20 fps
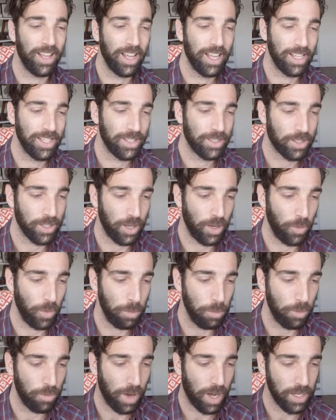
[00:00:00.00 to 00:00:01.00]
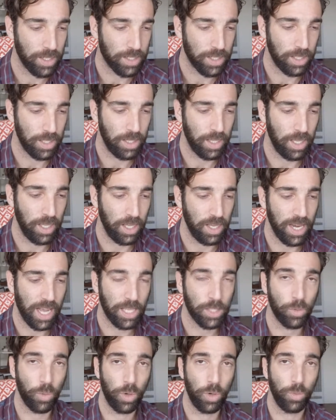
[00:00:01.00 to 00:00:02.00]
So we move on to the
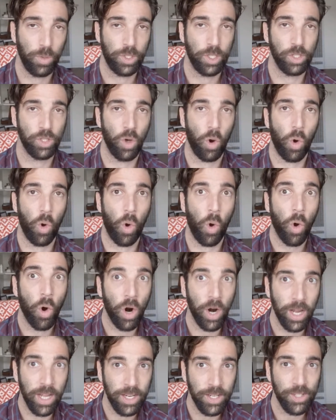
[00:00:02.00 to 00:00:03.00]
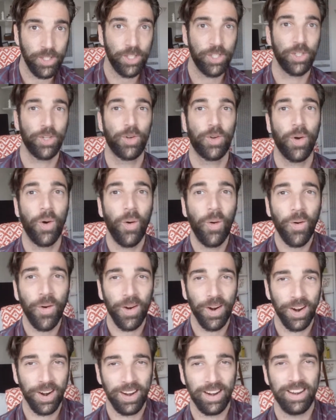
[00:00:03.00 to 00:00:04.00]
next word, which is orange
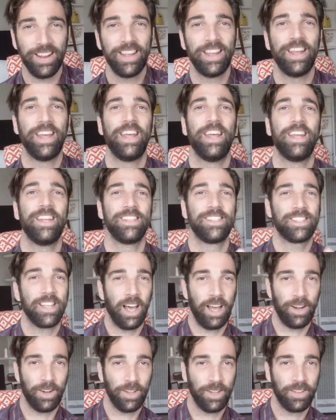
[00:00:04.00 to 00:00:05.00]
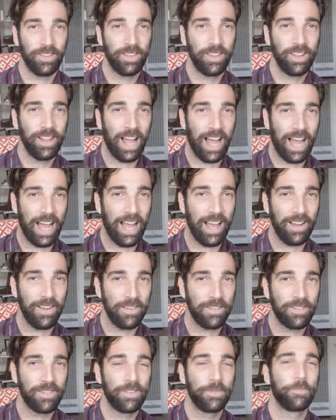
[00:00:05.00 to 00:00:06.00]
corn. Title of the
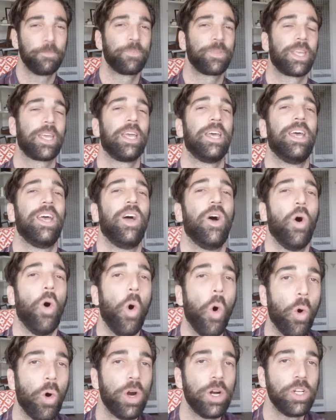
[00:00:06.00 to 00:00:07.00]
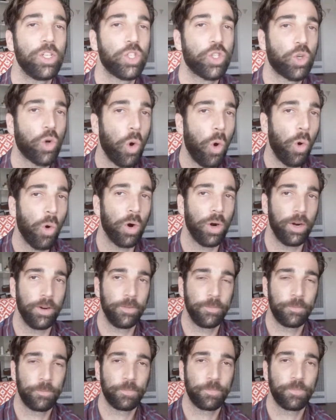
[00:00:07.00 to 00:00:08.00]
live. Orange
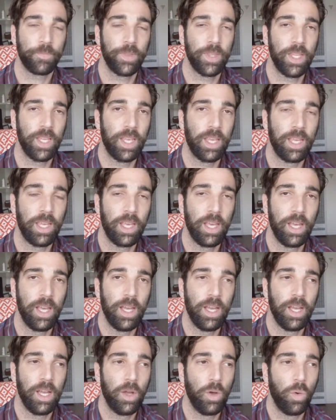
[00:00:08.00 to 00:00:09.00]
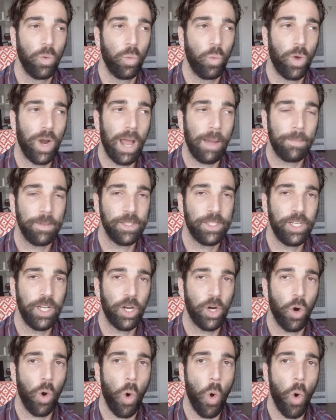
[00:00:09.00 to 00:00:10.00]
corn. What happens
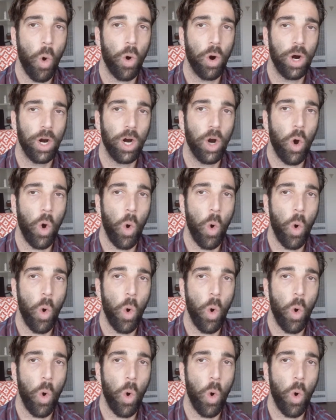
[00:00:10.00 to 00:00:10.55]
here? Or.